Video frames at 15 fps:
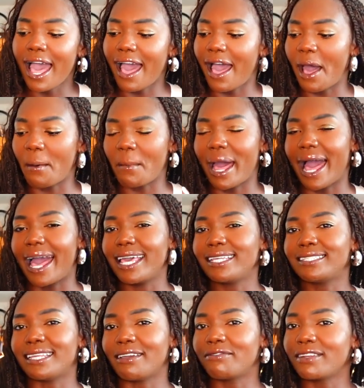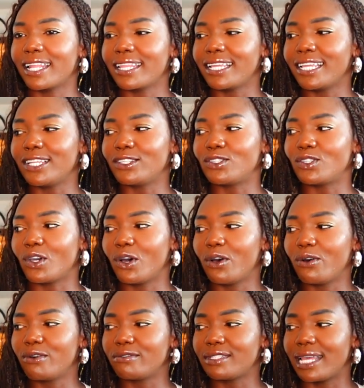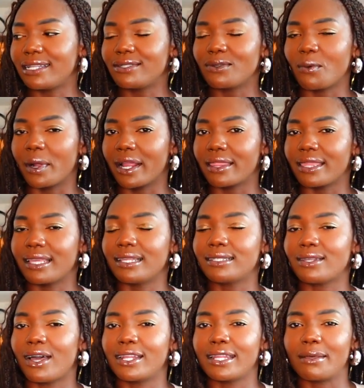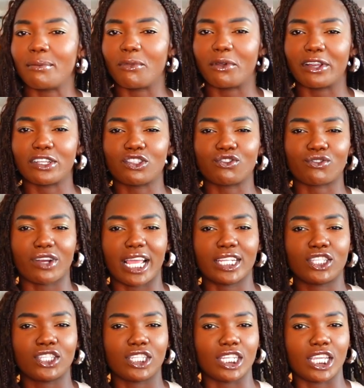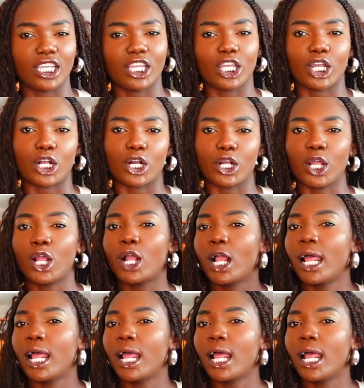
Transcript: I definitely don't tend to wear this on a more dressier